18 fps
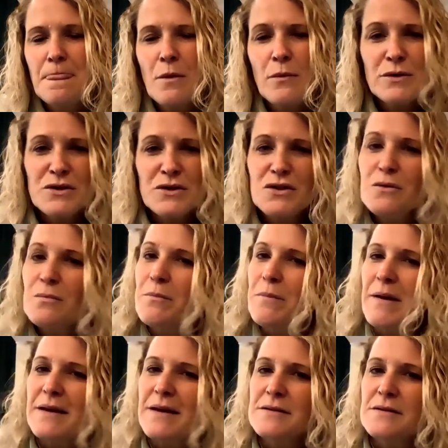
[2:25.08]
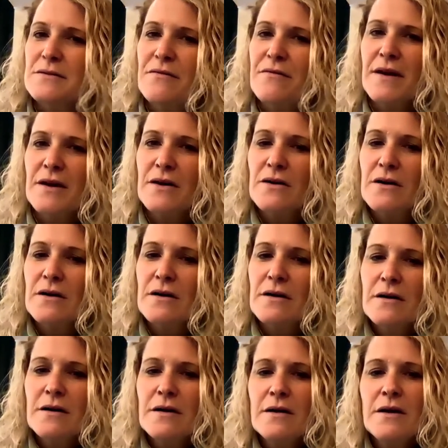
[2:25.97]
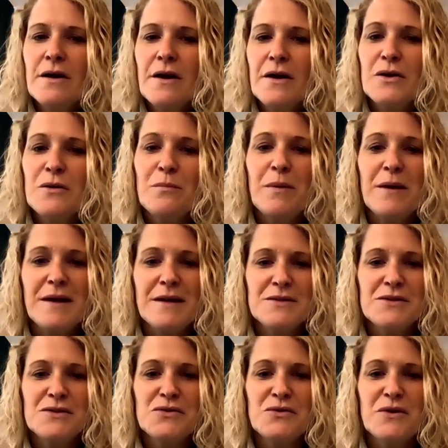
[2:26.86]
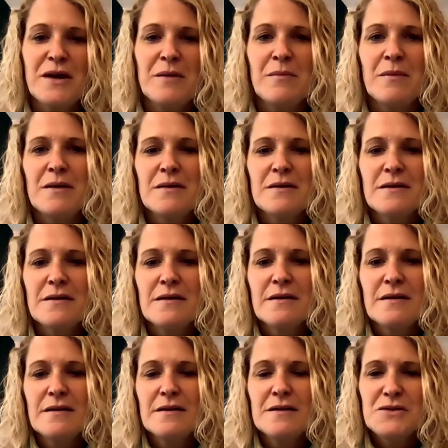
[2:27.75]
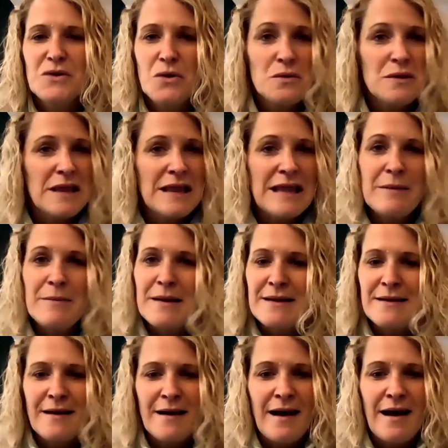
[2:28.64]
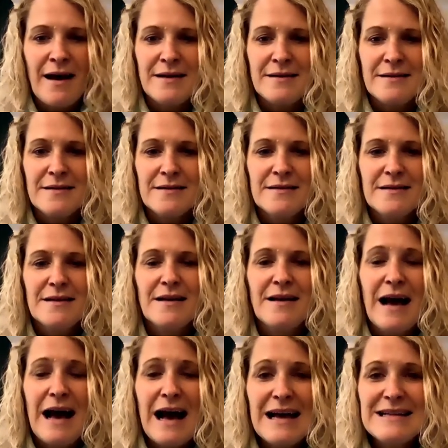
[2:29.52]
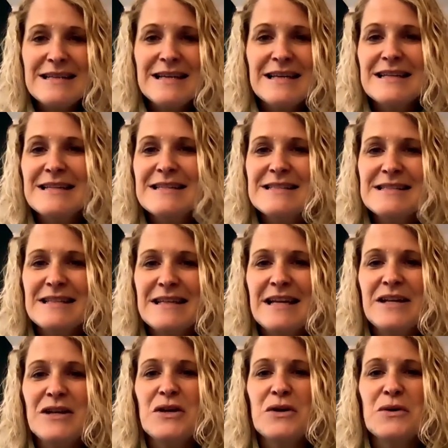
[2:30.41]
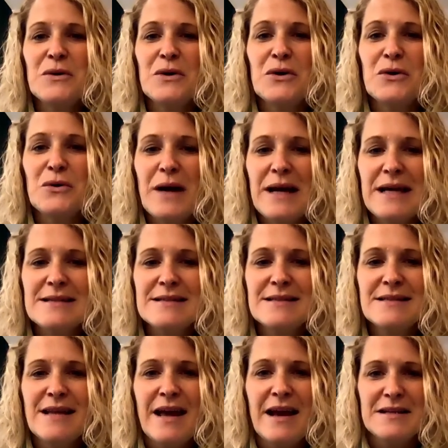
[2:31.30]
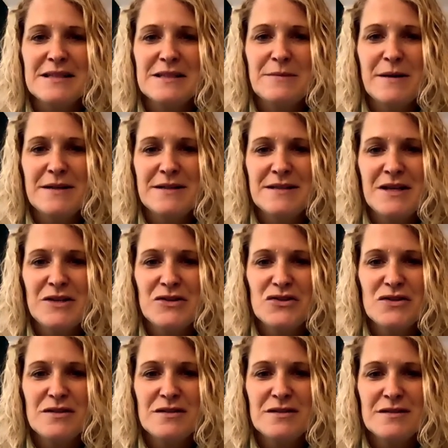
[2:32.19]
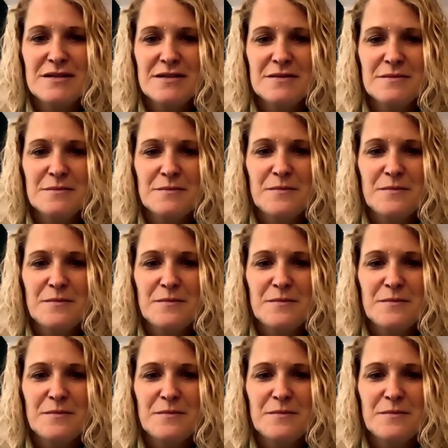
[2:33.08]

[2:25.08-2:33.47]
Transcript: What's your biggest fear? Your biggest dream? Don't limit God. God can exceed your greatest expectations.